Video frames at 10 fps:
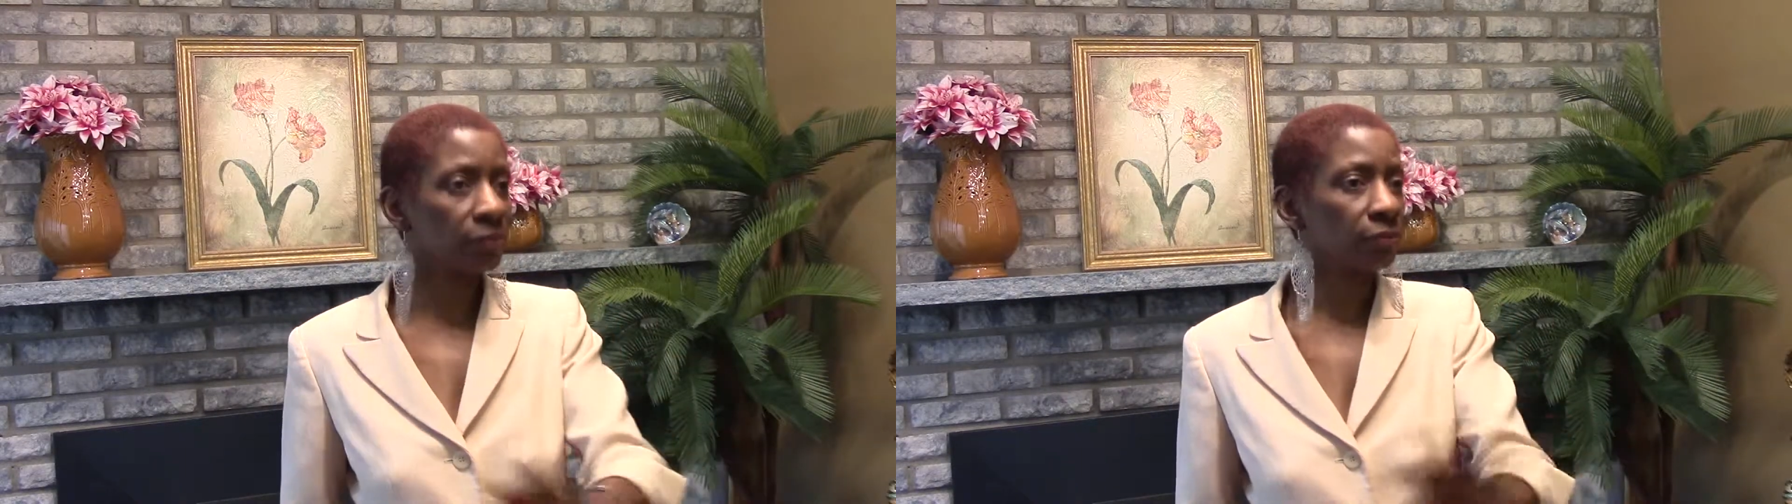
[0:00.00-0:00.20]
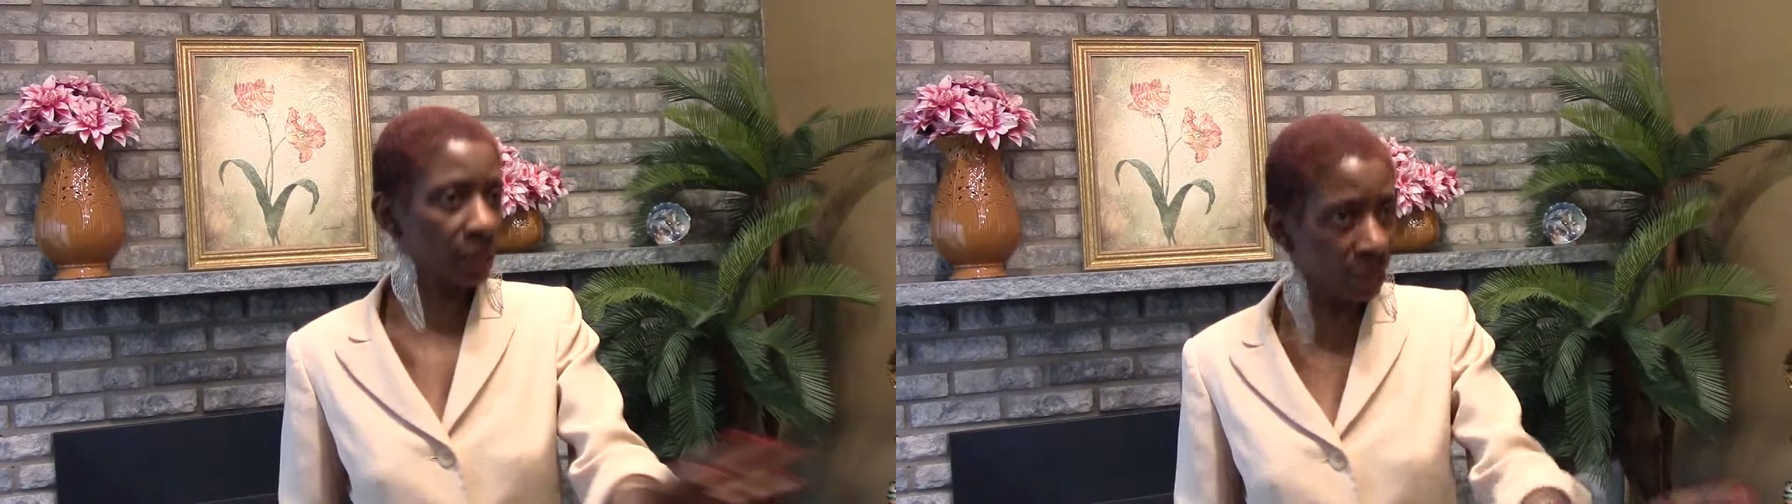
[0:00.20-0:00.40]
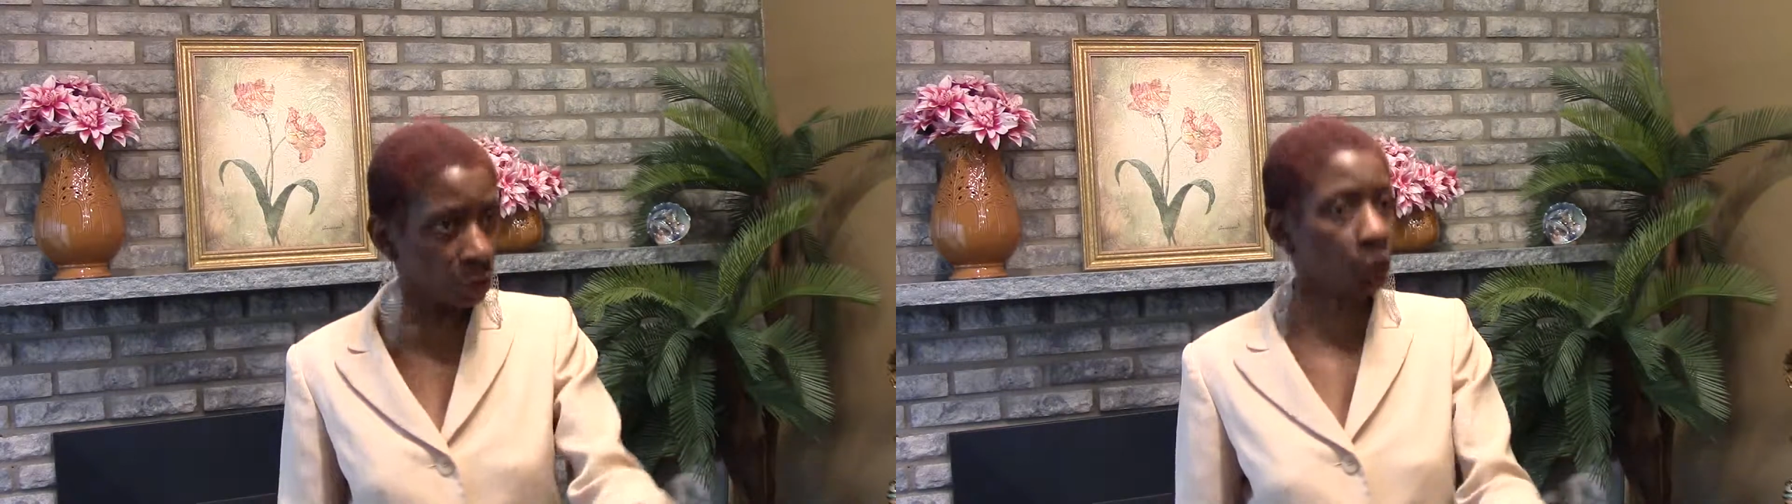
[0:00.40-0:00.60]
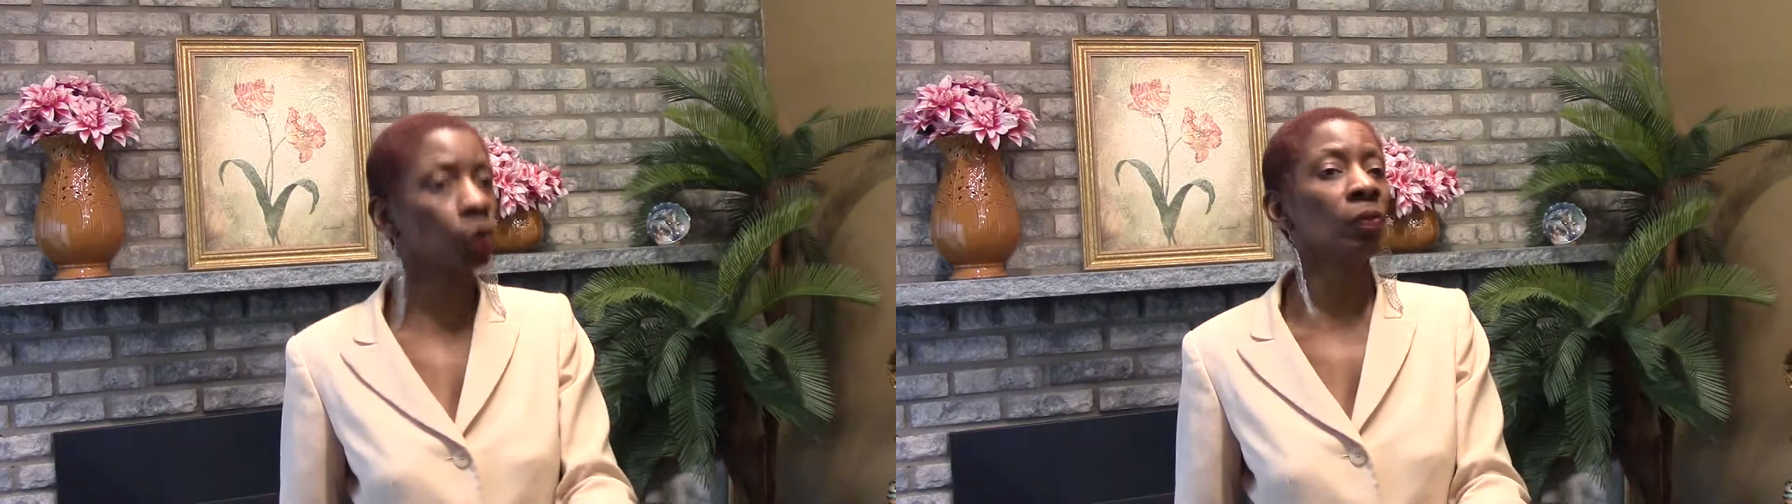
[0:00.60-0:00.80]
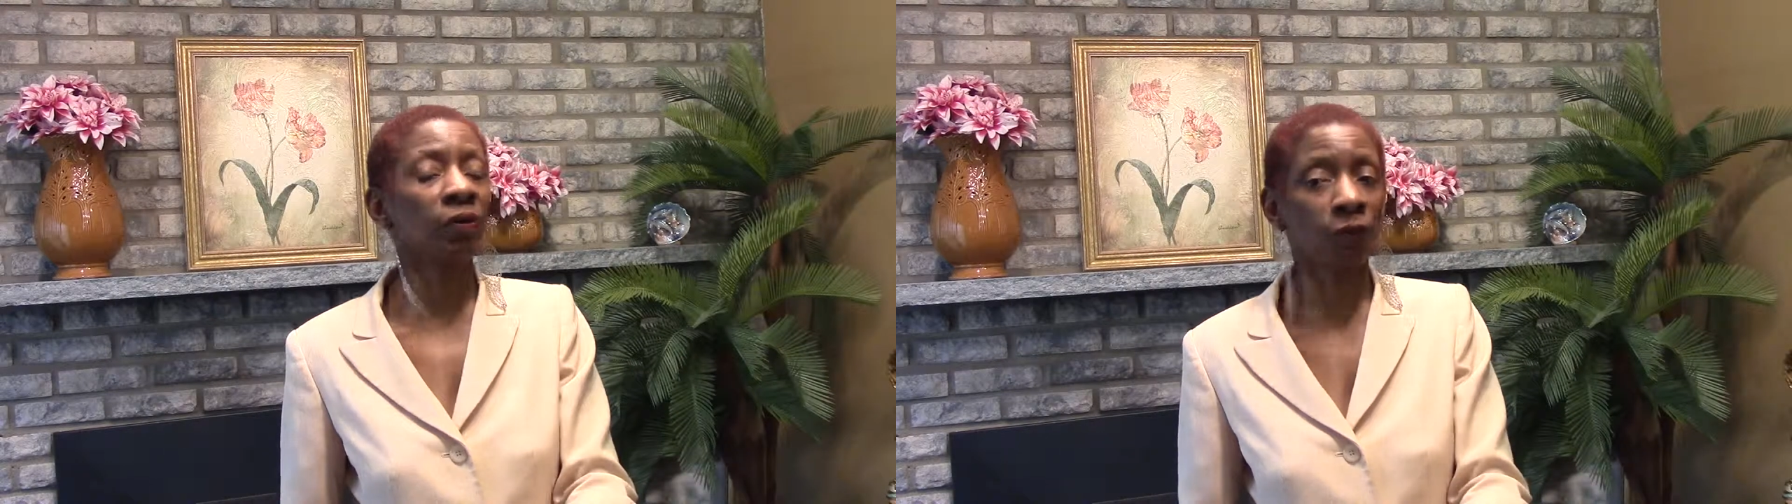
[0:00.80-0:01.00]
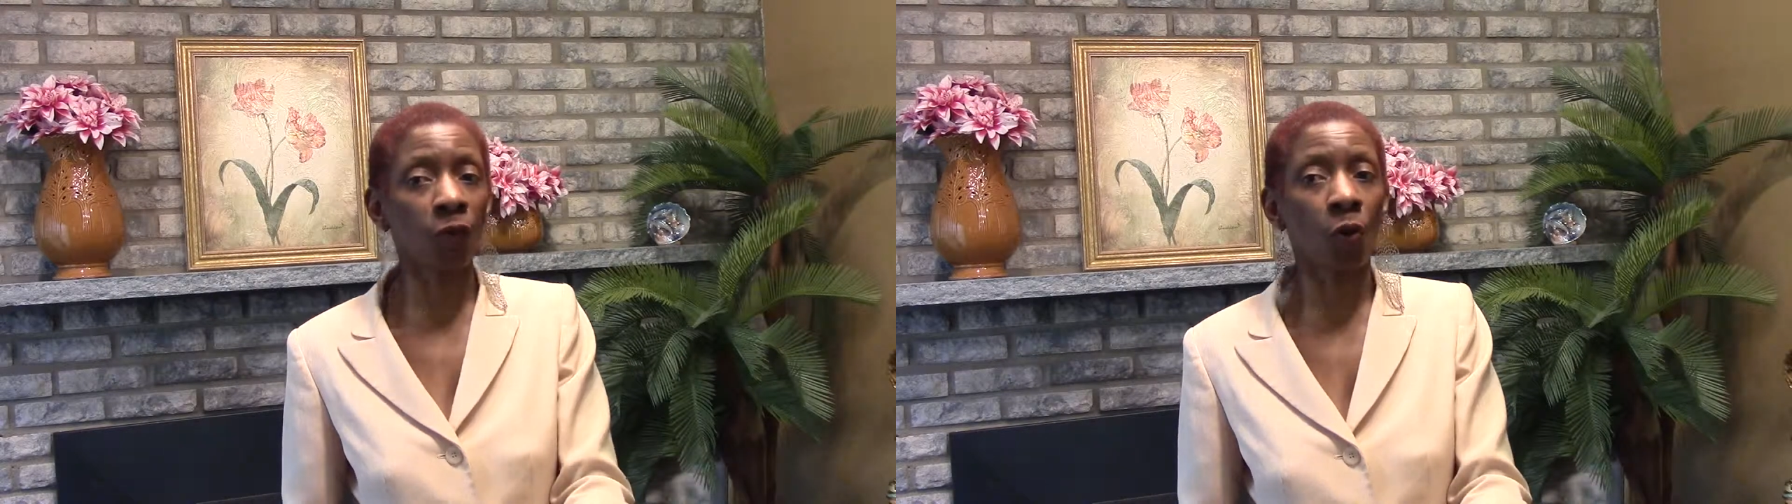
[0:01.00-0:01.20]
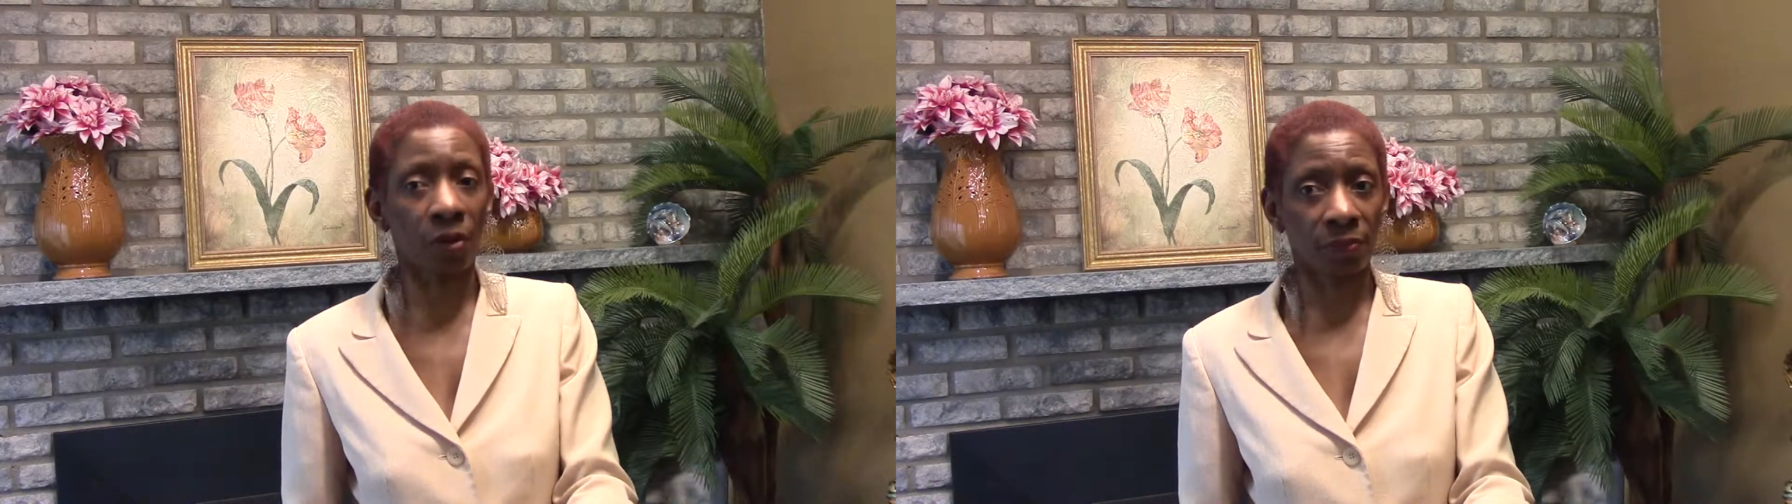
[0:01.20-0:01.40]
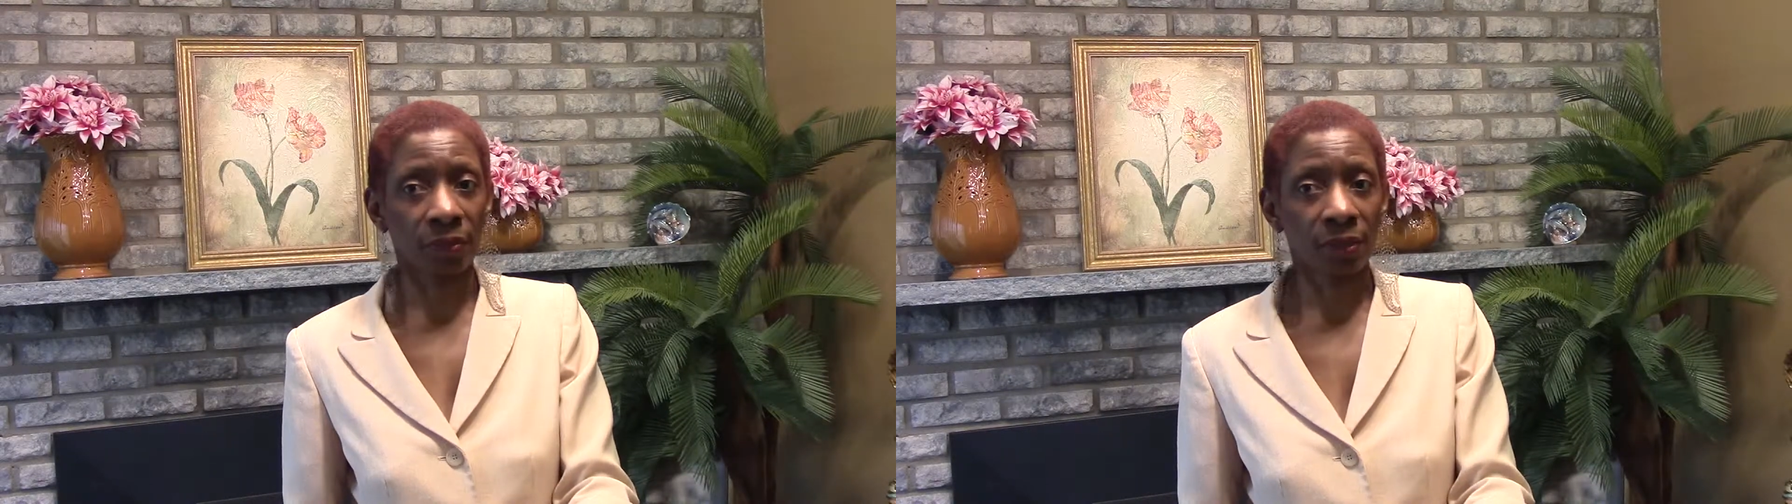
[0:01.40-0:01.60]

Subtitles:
in a human form.